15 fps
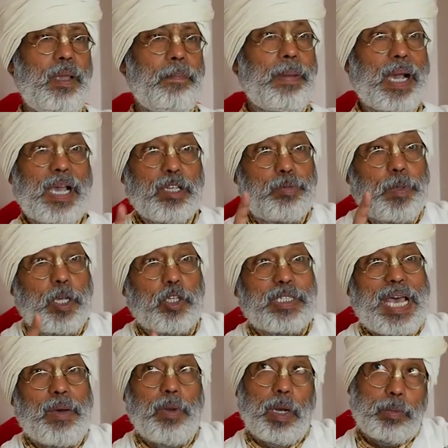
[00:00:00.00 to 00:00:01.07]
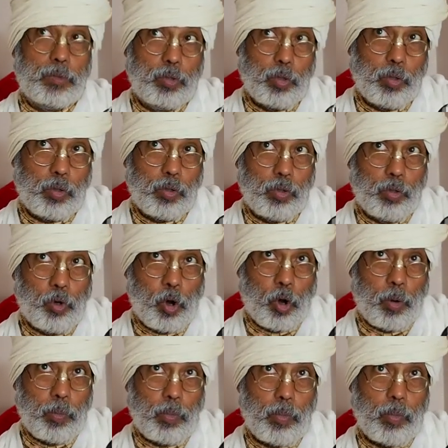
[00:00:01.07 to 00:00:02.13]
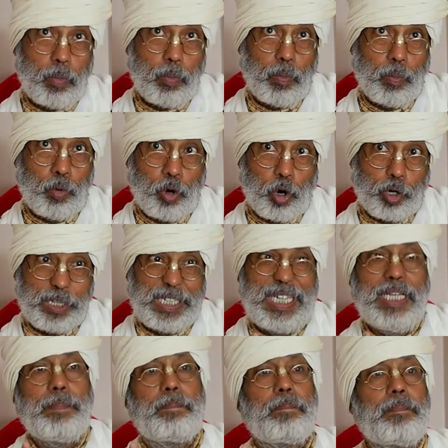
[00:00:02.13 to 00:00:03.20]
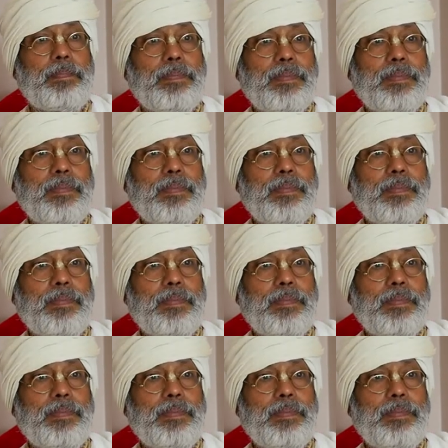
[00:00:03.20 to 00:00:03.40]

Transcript: Because, because I will have to go more deep.